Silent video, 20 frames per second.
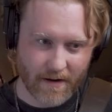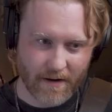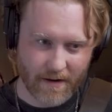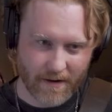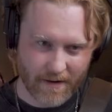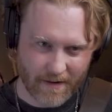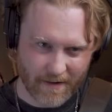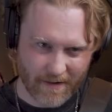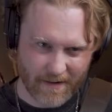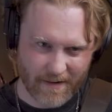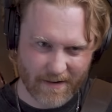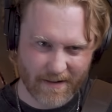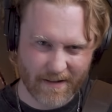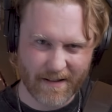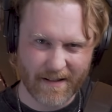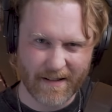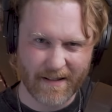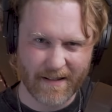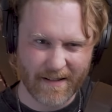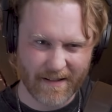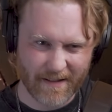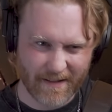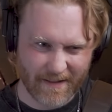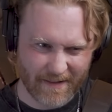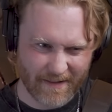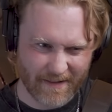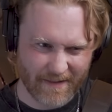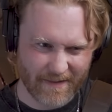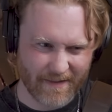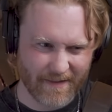
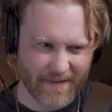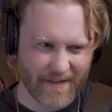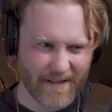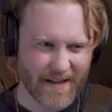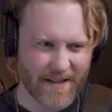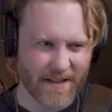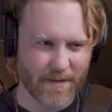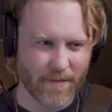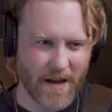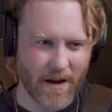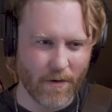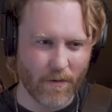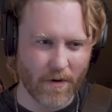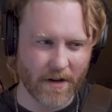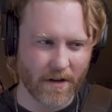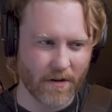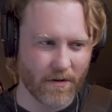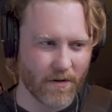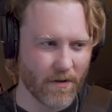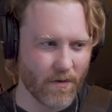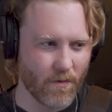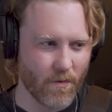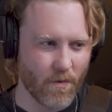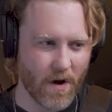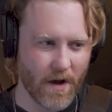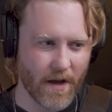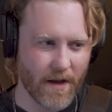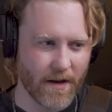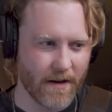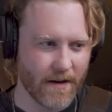And to me, I want to go to the
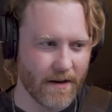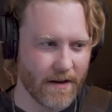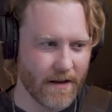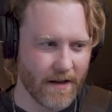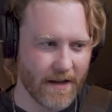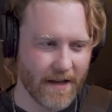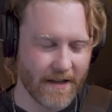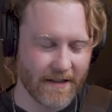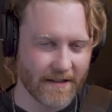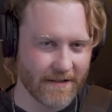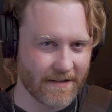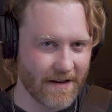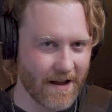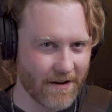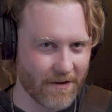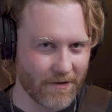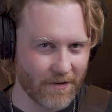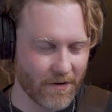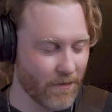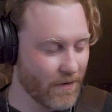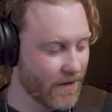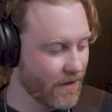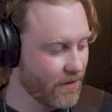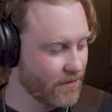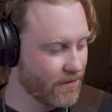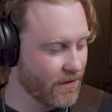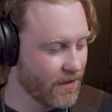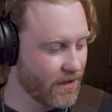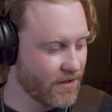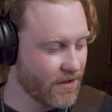1 It does not go to the 1, it
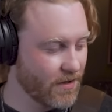goes to the